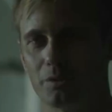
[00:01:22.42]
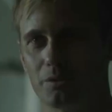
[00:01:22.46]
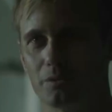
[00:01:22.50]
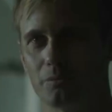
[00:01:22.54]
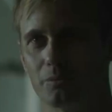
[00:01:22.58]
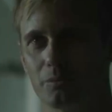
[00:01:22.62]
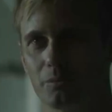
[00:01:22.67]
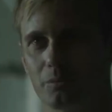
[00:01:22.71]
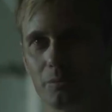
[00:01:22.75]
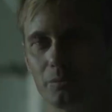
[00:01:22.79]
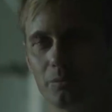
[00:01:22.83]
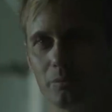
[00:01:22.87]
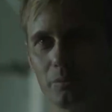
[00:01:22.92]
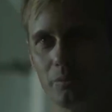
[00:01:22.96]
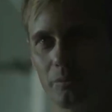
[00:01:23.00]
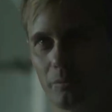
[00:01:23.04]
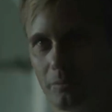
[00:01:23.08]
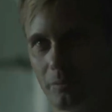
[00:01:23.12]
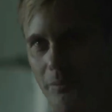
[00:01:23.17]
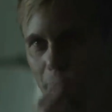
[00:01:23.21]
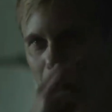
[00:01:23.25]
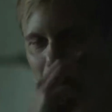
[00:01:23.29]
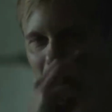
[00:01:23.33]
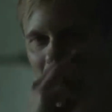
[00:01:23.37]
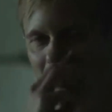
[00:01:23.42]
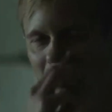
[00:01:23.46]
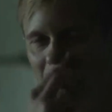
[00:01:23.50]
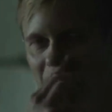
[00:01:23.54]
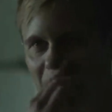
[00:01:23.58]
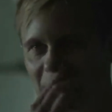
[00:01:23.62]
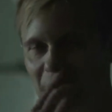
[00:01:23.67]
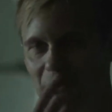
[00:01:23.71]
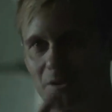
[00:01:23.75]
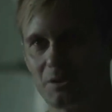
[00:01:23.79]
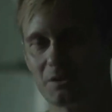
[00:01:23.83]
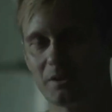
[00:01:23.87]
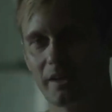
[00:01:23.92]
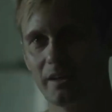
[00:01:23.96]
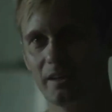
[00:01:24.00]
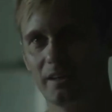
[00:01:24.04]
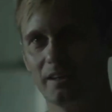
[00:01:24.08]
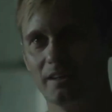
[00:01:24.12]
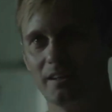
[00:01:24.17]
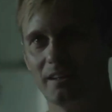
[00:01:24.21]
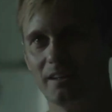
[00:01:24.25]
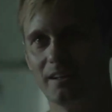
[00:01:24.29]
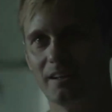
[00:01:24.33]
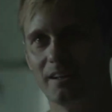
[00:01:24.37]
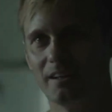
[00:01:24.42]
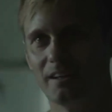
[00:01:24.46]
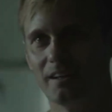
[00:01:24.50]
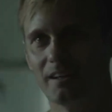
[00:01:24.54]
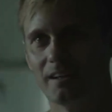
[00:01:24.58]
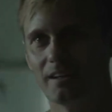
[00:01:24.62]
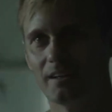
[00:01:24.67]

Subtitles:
has a very distinctive directing style.